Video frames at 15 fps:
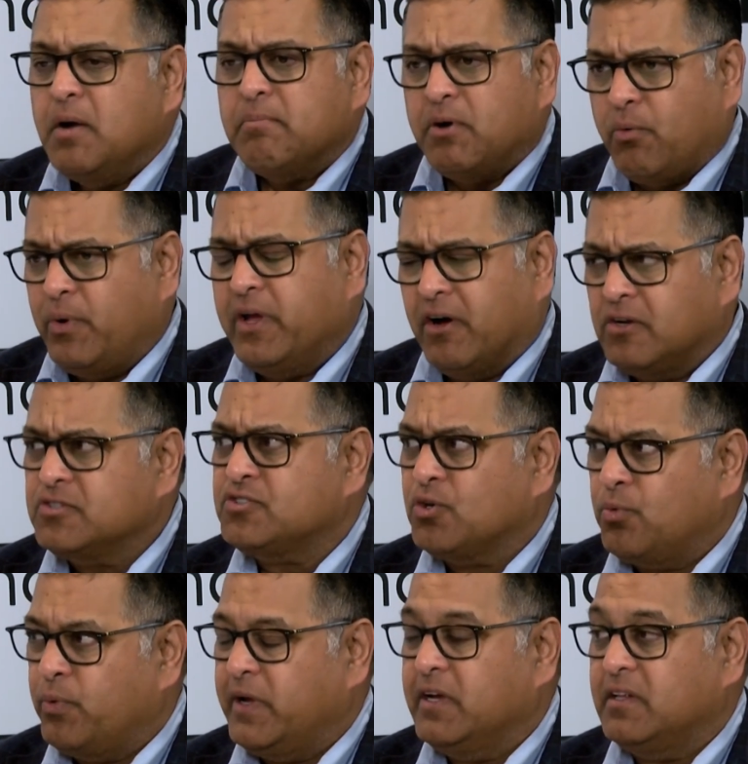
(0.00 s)
but we also
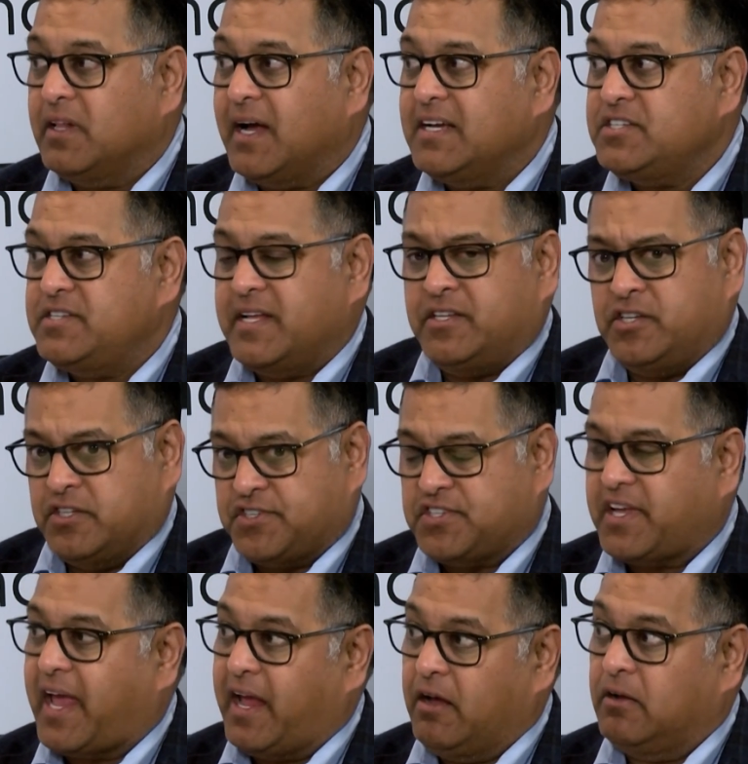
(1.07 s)
realized that to
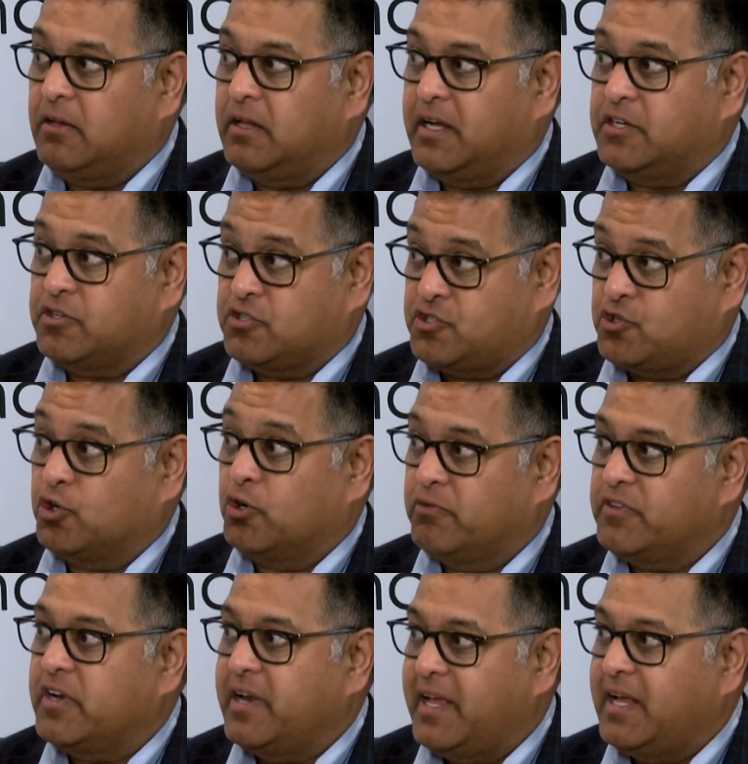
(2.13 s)
scale and to serve
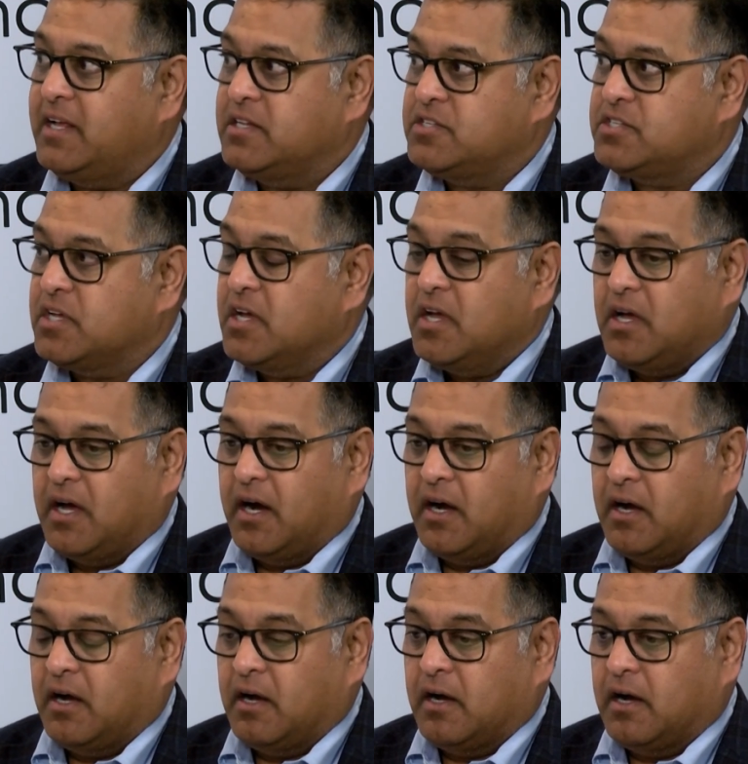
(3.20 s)
the needs
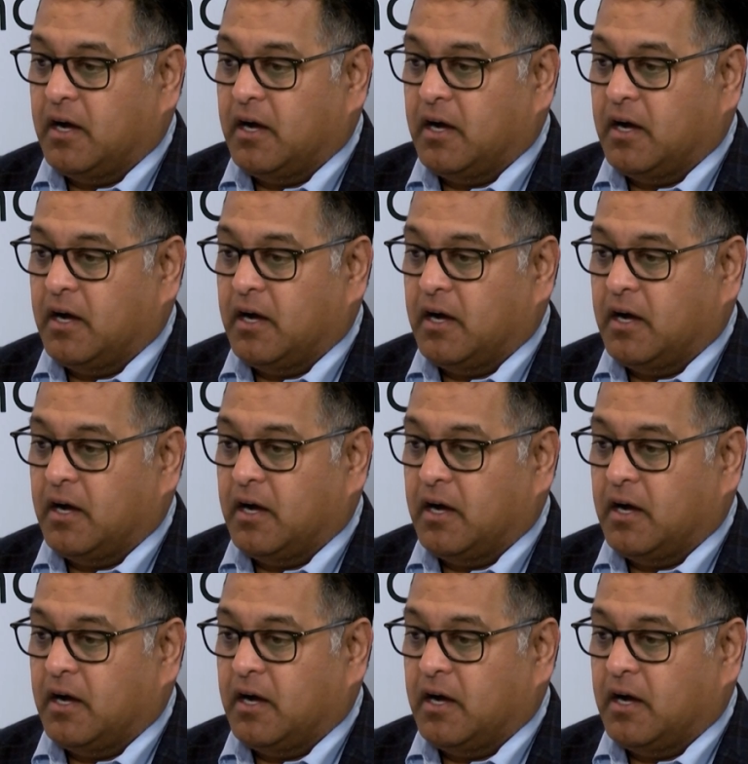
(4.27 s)
uh,